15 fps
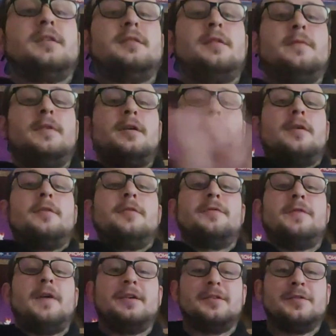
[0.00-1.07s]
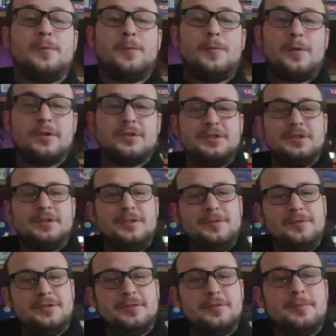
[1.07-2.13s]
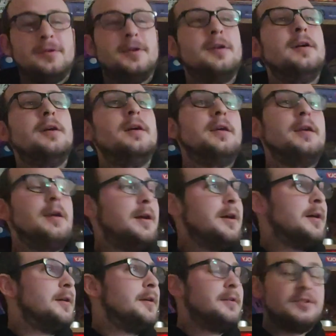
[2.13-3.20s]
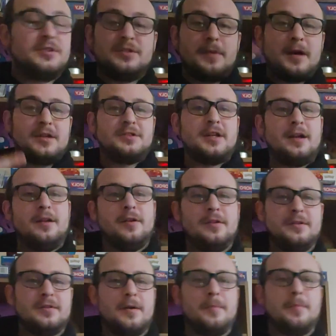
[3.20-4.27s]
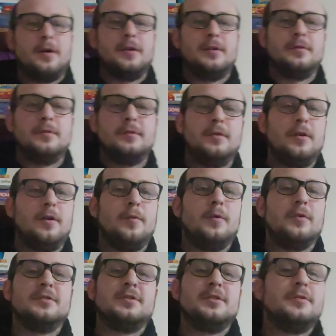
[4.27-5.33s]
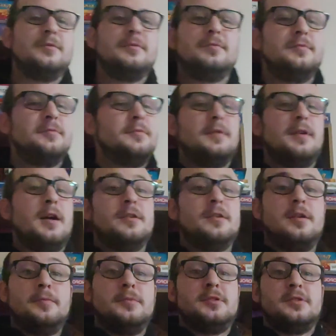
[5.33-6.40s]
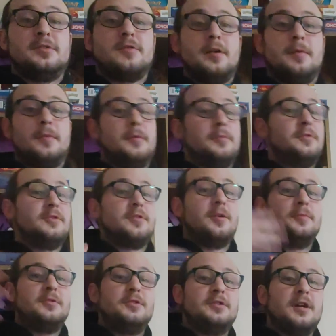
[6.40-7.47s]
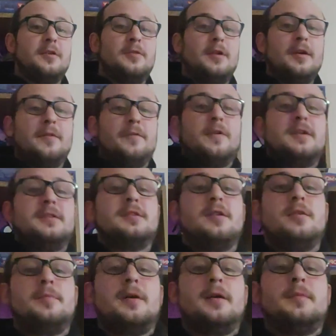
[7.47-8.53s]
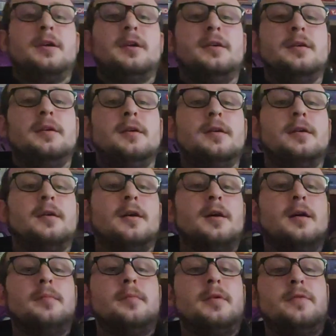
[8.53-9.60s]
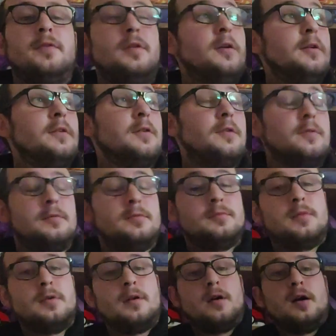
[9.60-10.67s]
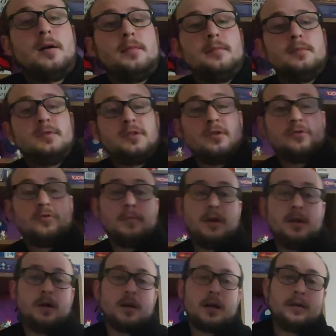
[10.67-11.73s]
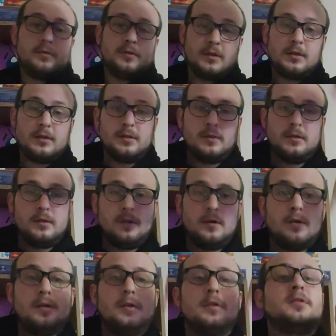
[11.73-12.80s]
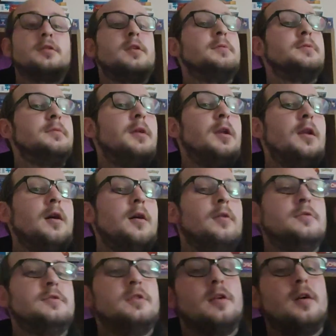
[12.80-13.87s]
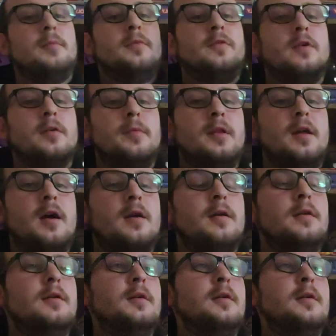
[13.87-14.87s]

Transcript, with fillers: The end of the video. Thanks for watching YouTube. Yeah, smash that looks up button. You know you want to and come subscribe. Come subscribe to the channel. Let your friends know about me. Um, if you like to, um, social media accounts are in the description below. So come follow me there.